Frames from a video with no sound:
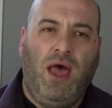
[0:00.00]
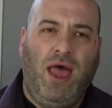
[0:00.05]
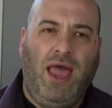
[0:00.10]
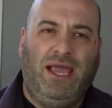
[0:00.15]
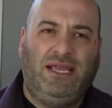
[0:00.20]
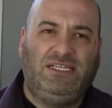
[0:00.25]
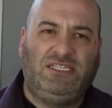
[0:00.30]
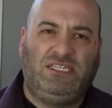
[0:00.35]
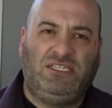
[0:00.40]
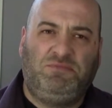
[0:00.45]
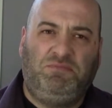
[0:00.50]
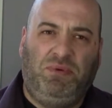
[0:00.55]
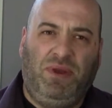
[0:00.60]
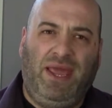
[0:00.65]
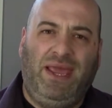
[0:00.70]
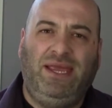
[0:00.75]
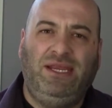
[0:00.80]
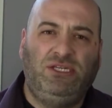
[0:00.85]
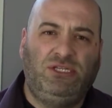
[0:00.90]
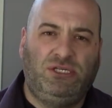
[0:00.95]

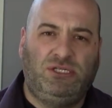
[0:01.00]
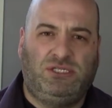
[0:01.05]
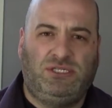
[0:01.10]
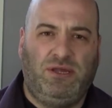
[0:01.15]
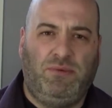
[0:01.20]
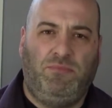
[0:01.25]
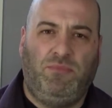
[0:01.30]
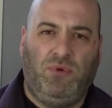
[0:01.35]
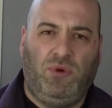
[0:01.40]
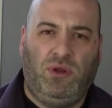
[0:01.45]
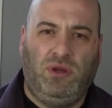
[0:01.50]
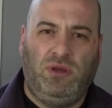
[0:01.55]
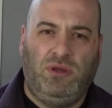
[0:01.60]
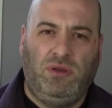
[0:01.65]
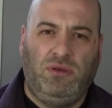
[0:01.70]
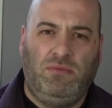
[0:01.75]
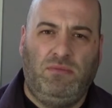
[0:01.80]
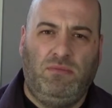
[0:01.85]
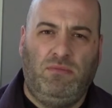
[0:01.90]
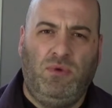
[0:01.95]
explain to someone,
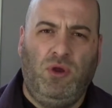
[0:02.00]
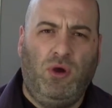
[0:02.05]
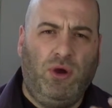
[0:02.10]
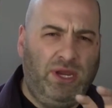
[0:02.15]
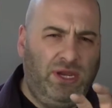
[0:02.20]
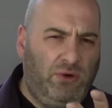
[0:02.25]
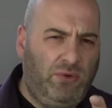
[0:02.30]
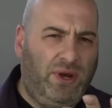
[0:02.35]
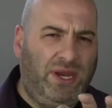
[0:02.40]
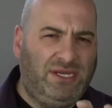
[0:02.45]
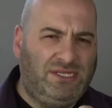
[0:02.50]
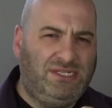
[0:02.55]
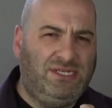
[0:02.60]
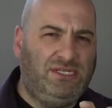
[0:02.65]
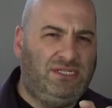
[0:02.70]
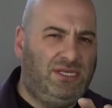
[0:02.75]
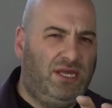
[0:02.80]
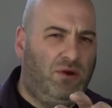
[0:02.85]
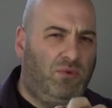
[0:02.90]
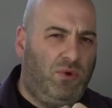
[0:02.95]
not in great
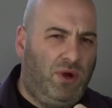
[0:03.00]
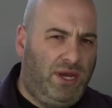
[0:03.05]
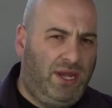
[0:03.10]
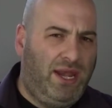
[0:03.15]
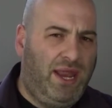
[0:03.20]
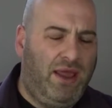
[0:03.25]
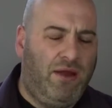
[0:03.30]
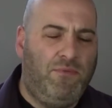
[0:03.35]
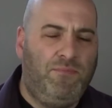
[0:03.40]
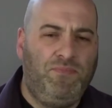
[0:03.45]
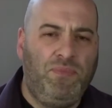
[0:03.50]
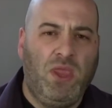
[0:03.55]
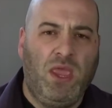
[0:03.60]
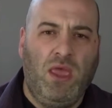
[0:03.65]
detail right now,